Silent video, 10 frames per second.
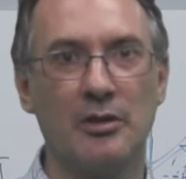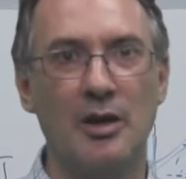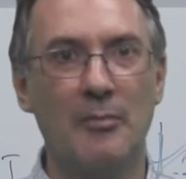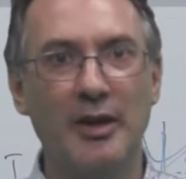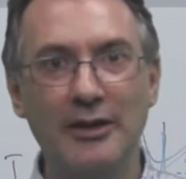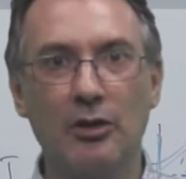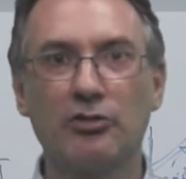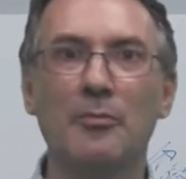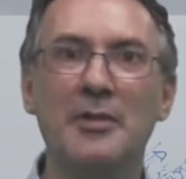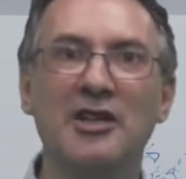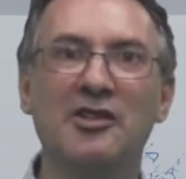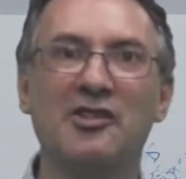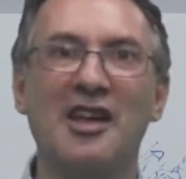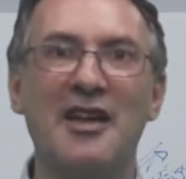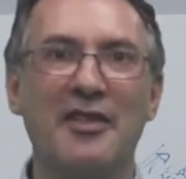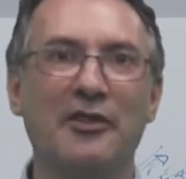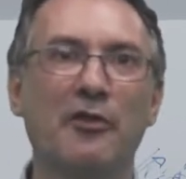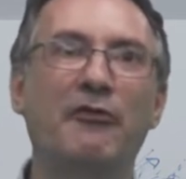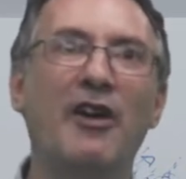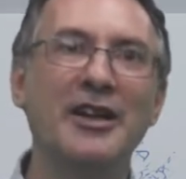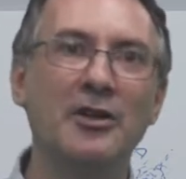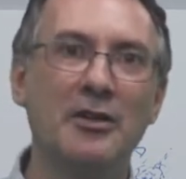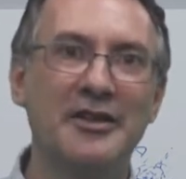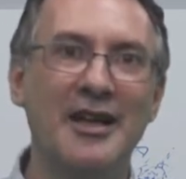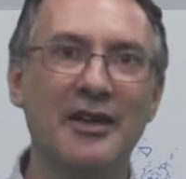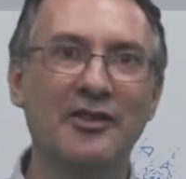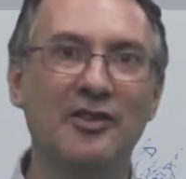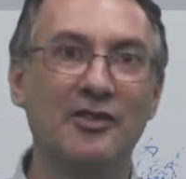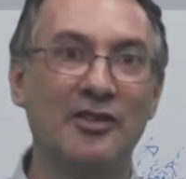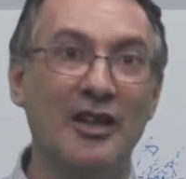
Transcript: But it also means that the final analysis